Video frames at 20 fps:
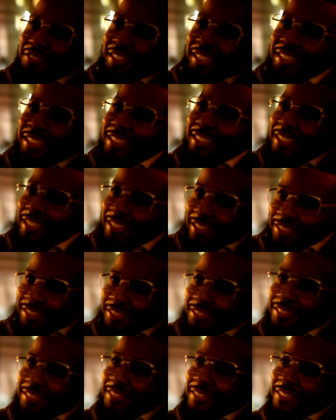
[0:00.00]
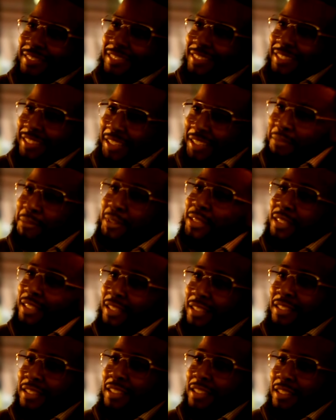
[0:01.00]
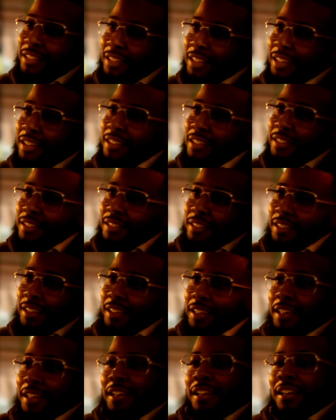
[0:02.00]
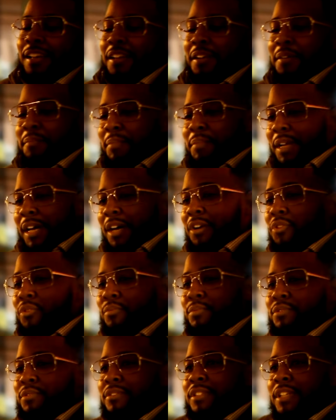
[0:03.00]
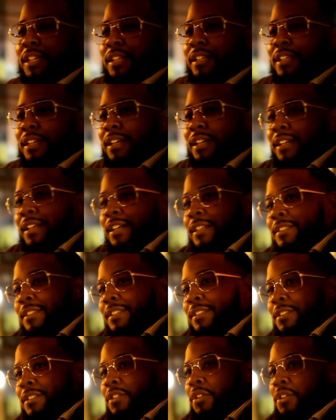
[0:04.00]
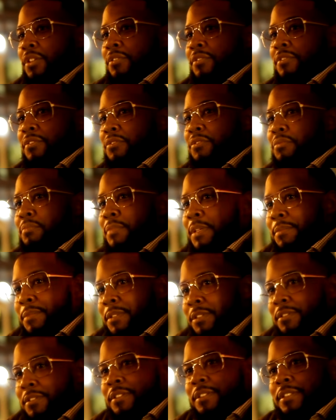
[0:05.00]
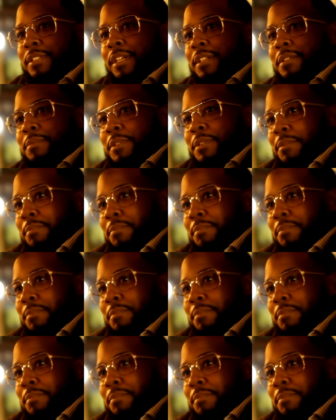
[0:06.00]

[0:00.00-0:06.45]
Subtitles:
right now. I'm gonna take care of that. But I hope you take care of that disloyal crew member you was telling me